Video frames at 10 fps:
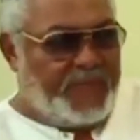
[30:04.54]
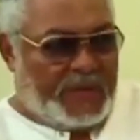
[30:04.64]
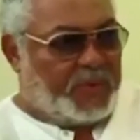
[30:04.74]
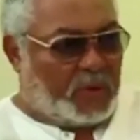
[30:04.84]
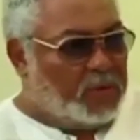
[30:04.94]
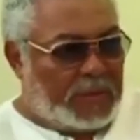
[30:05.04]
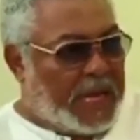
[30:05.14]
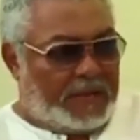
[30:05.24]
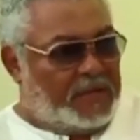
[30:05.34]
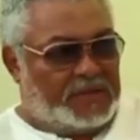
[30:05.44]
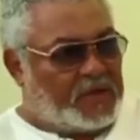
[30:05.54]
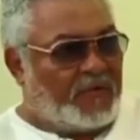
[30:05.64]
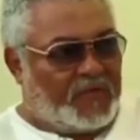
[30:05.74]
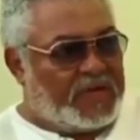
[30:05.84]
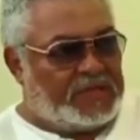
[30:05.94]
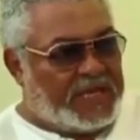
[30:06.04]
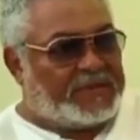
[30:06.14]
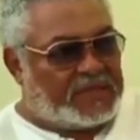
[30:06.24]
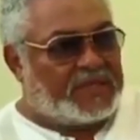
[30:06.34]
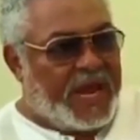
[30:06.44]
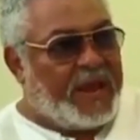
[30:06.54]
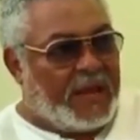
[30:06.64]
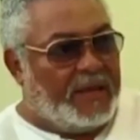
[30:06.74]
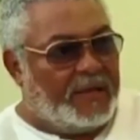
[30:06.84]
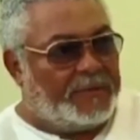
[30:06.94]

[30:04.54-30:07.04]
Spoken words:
people at this conference yesterday.